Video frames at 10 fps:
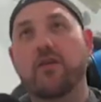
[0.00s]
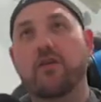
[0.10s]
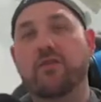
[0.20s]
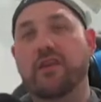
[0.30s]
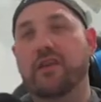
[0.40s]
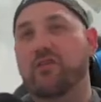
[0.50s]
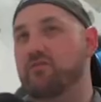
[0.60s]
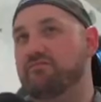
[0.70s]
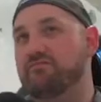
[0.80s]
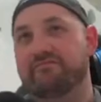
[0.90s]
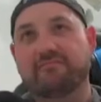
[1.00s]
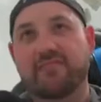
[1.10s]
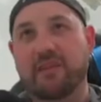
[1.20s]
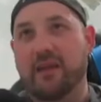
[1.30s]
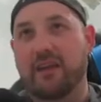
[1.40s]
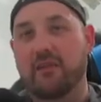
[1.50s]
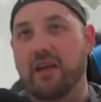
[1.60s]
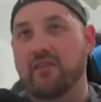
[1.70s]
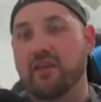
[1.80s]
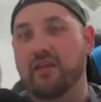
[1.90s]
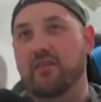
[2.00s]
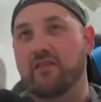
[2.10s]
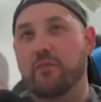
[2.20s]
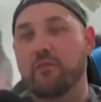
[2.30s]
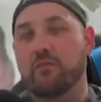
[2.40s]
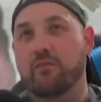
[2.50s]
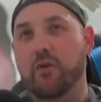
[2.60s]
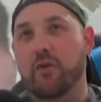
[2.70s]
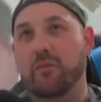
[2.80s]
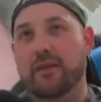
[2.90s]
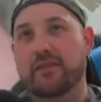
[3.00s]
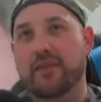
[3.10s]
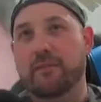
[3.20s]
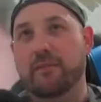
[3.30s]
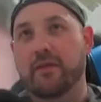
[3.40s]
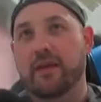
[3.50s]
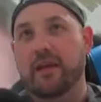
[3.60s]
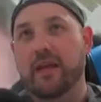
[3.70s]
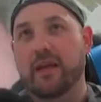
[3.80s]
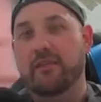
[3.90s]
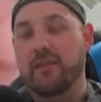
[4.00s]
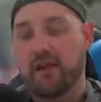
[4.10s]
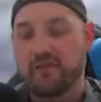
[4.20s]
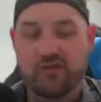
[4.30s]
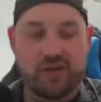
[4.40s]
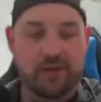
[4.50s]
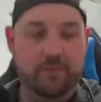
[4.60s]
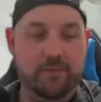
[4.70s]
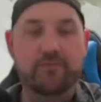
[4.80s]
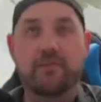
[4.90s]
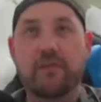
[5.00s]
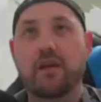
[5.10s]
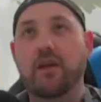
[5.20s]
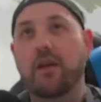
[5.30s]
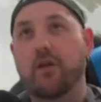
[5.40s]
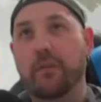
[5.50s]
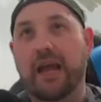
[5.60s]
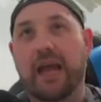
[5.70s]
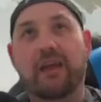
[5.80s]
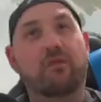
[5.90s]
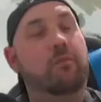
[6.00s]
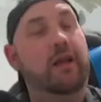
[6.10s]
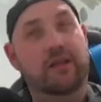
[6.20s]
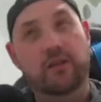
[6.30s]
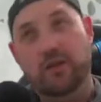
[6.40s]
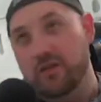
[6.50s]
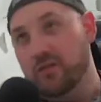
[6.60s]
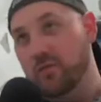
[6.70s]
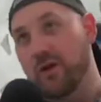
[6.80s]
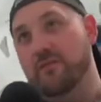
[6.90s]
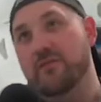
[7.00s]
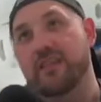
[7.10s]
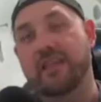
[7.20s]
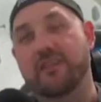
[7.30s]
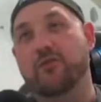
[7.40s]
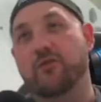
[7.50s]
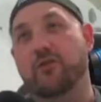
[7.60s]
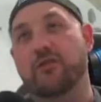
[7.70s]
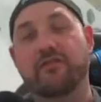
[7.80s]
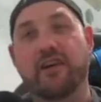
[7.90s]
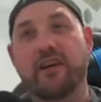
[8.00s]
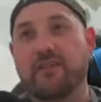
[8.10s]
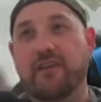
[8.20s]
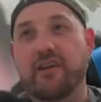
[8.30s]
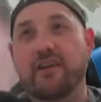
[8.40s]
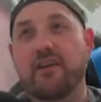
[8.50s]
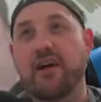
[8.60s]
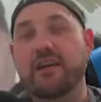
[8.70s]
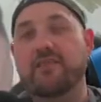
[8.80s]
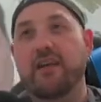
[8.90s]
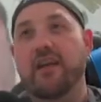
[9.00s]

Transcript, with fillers: Thought Vessel, the maximum hand size is not too important, but um, it's nice and cheap. Crypt Gas, playing a lot of swamps. The Extort's very, very nice.